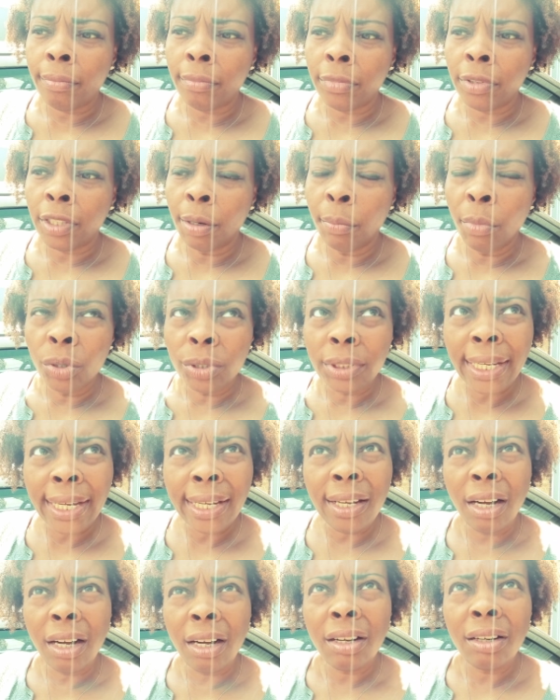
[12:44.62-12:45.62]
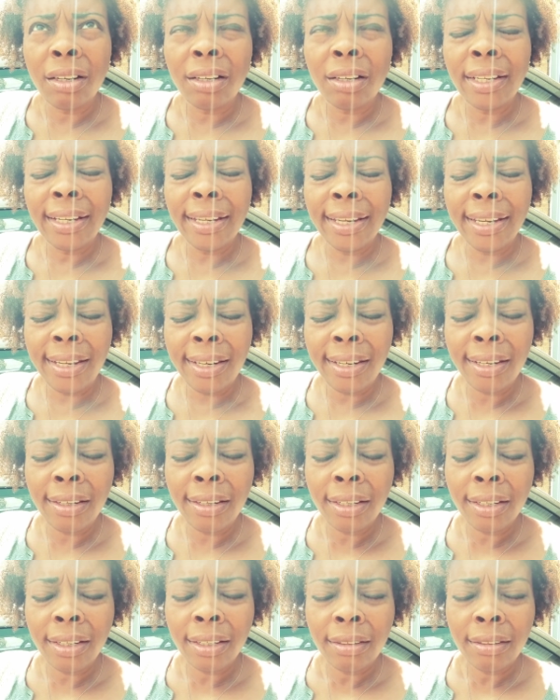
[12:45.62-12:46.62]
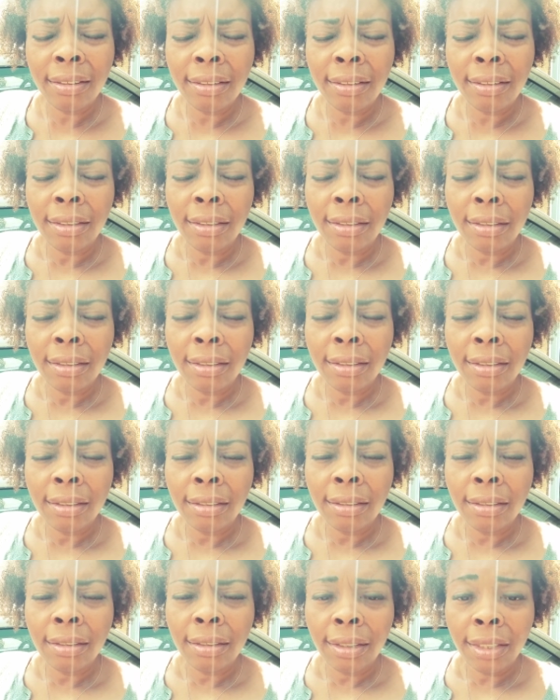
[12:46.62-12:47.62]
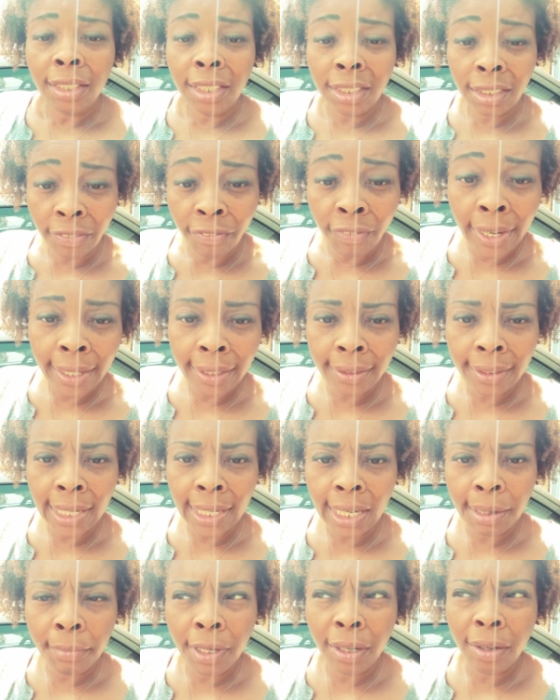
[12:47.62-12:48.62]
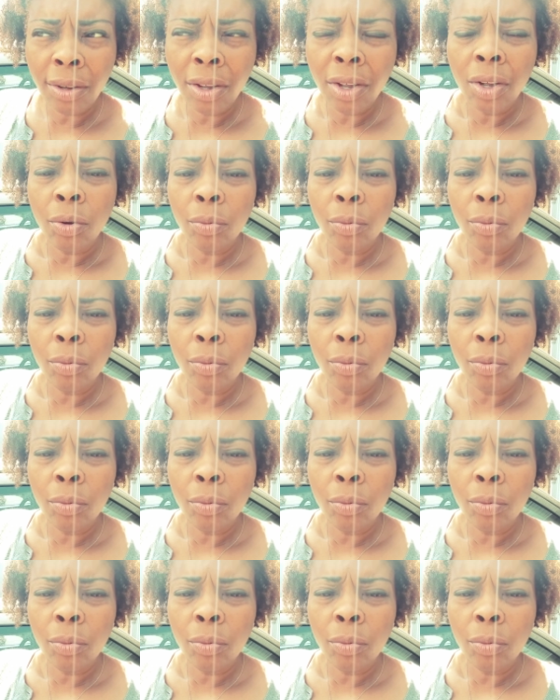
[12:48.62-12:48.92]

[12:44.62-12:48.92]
the Most High God, in His divine timing,